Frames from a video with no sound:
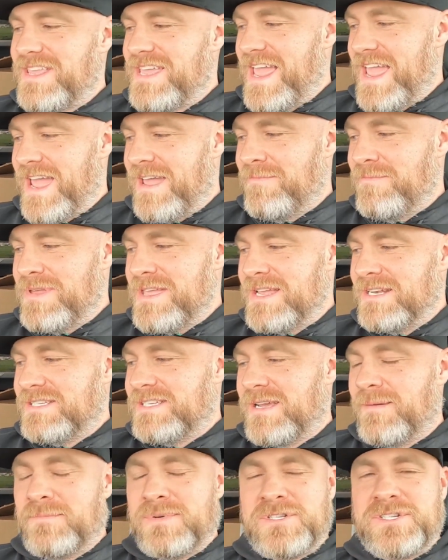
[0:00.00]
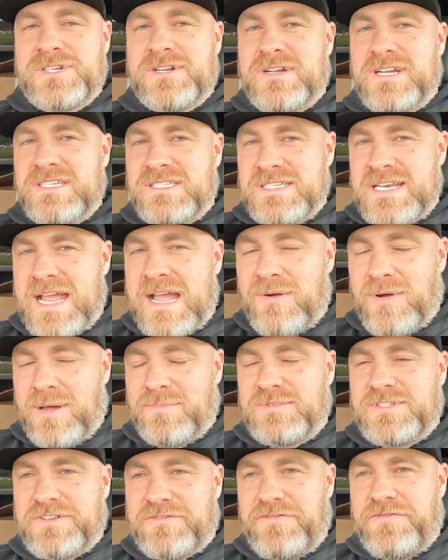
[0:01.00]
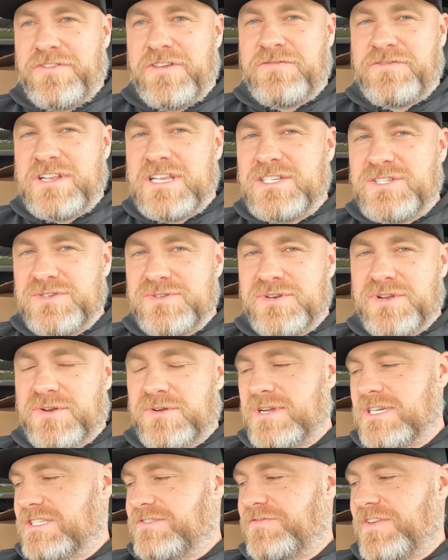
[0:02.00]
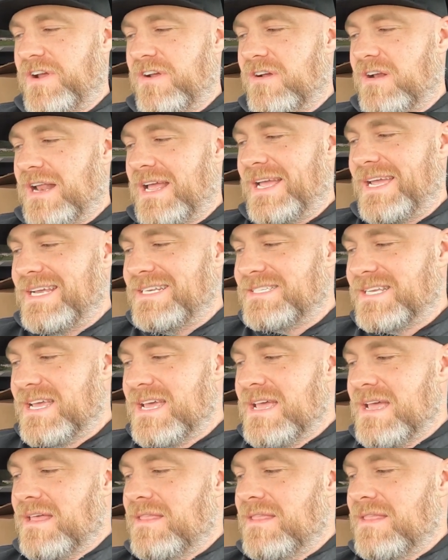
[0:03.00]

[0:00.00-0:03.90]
The ambient temperature is now up to 52 degrees Fahrenheit.